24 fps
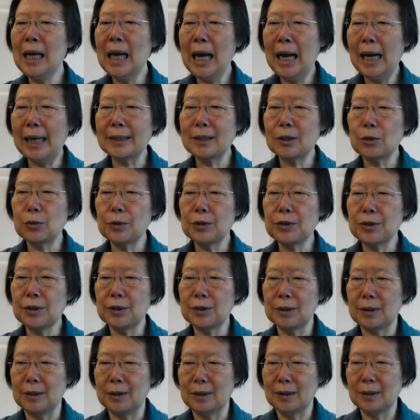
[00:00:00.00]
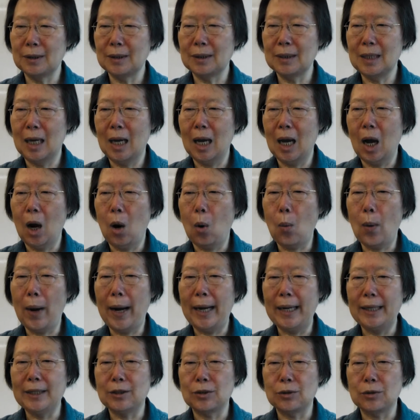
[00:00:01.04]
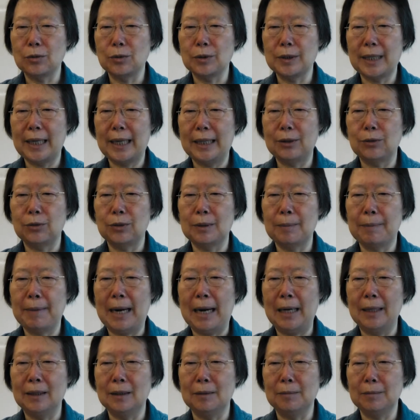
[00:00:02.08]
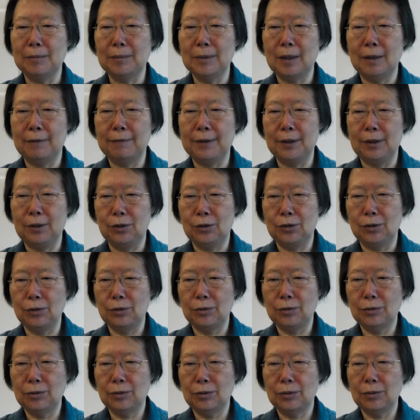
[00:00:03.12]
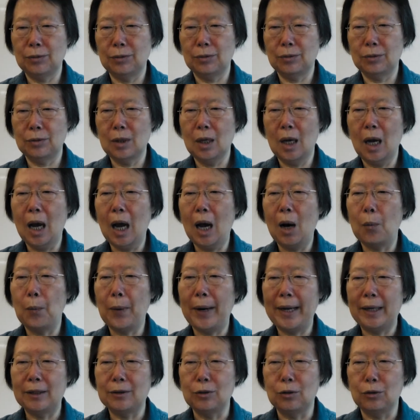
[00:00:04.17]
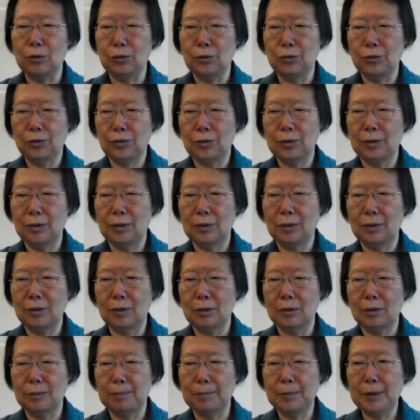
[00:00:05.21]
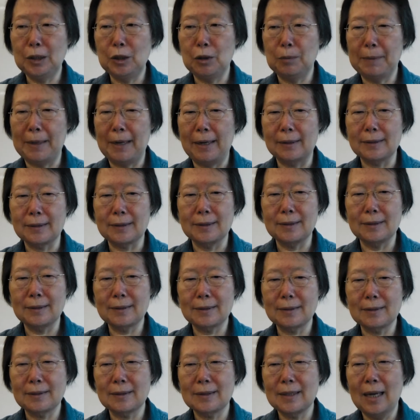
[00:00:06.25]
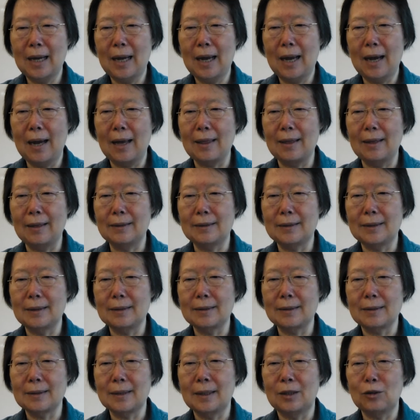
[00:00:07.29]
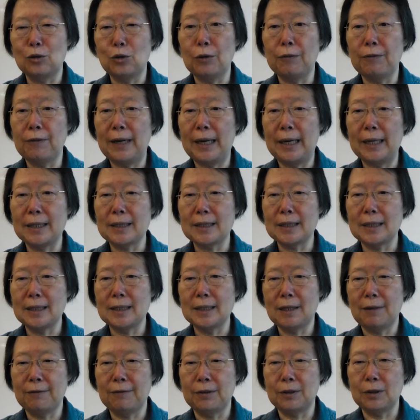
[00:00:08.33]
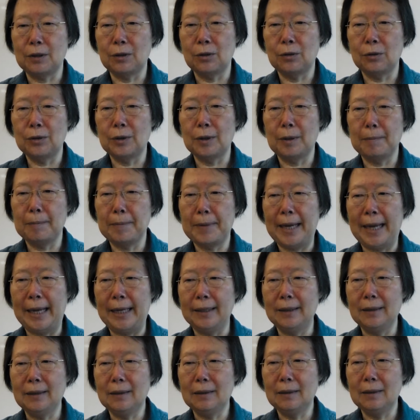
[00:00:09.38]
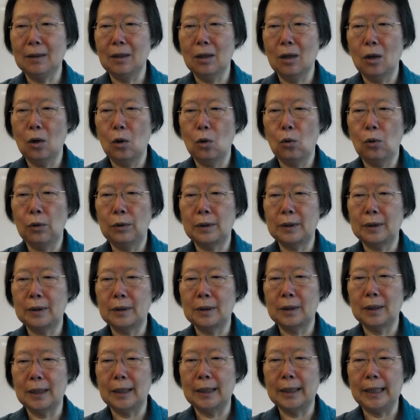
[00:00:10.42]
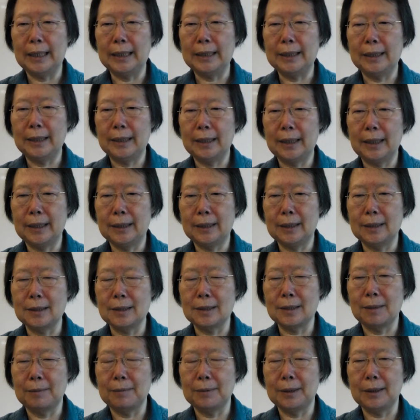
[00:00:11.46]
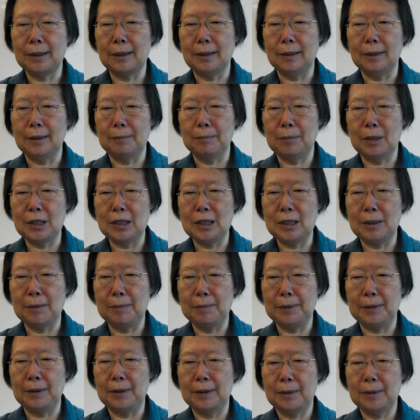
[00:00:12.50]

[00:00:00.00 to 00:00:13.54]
As a researcher, one has to get to the bottom of the issue. Why are those middle boxes? Are they just a reflection of a growing pain, or they're indicating something much deeper?